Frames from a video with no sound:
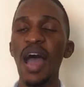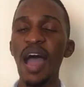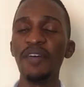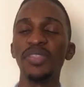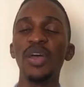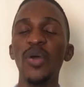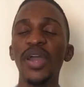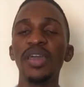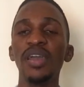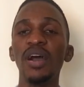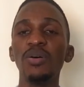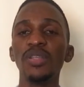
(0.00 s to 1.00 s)
after
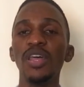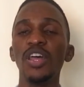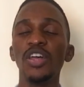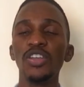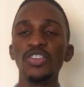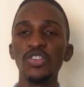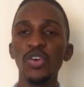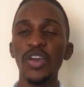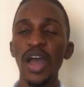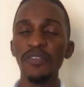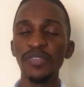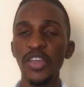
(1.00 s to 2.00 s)
working out.
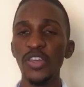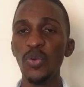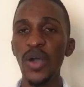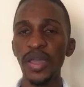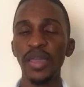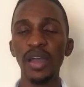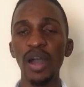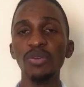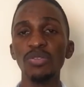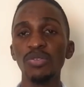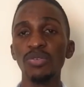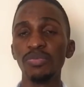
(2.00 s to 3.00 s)
So after you working
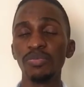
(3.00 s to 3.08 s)
out,